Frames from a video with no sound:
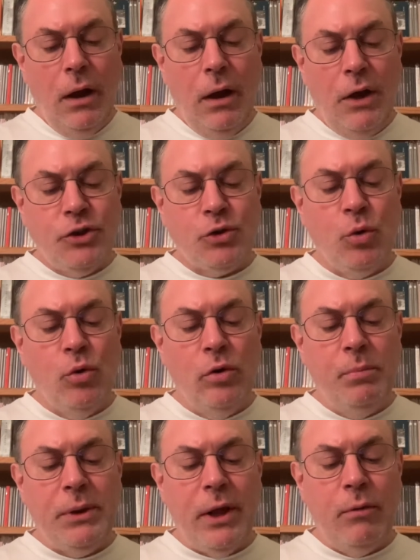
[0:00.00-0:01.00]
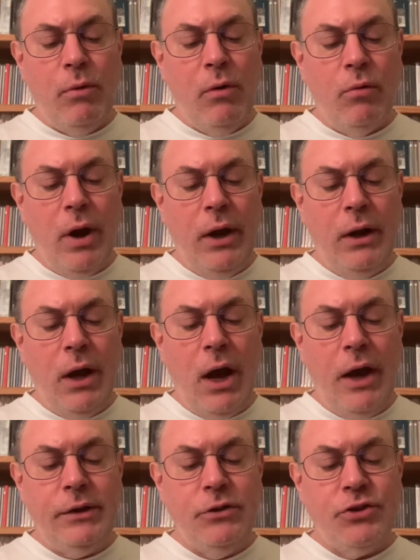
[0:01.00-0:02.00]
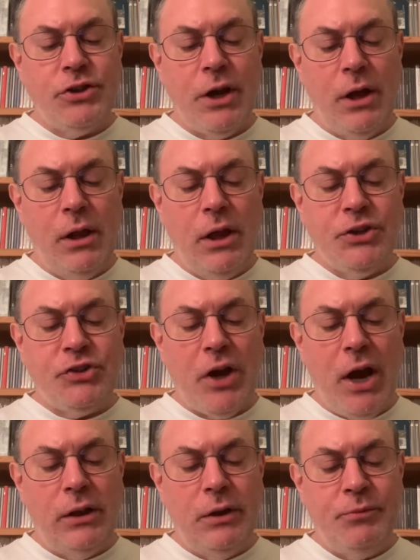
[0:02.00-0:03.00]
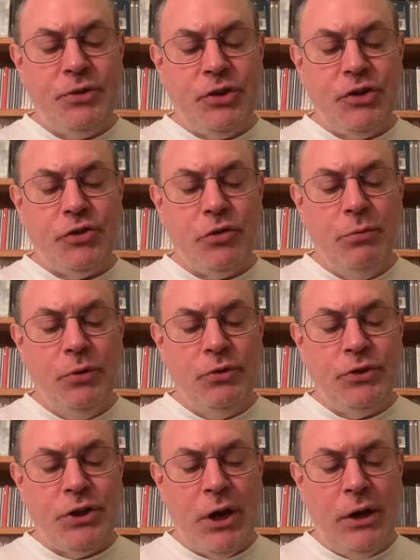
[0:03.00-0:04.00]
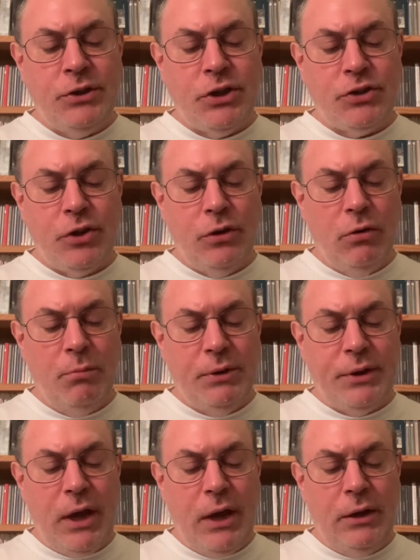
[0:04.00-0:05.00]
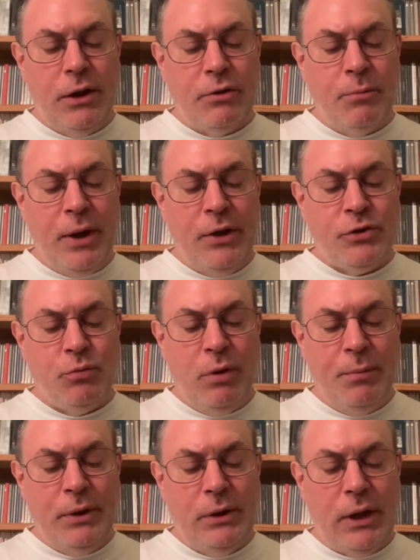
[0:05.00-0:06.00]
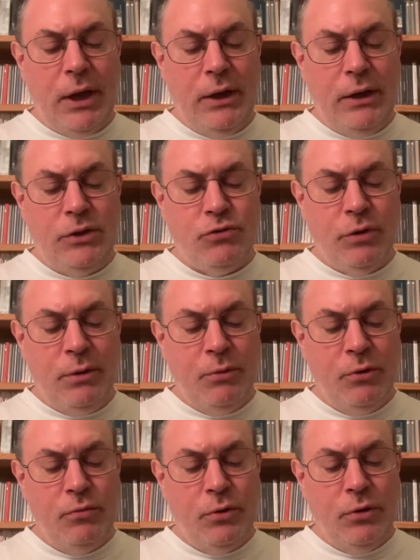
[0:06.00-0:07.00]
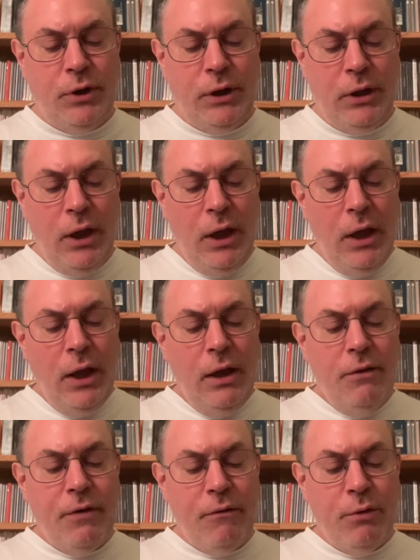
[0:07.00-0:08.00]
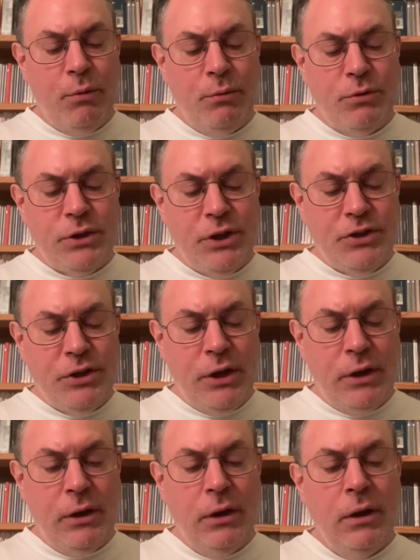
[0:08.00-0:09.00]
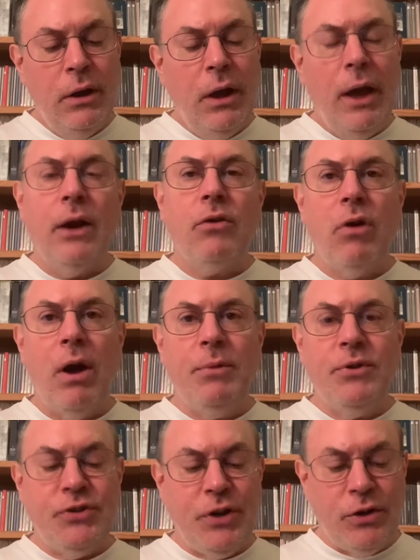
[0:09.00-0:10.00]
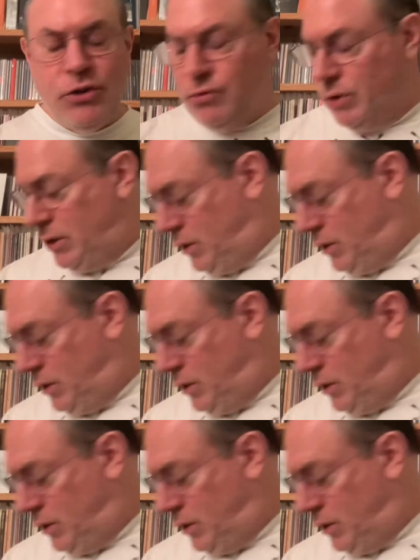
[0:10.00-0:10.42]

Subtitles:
School, Bloody Well Right, Hide in Your Shell, Asylum, Sister Moonshine, Just a Normal Day, Another Man's Woman, Lady, Dreamer, Rudy, If Everyone Was Listening, and Crime of the Century.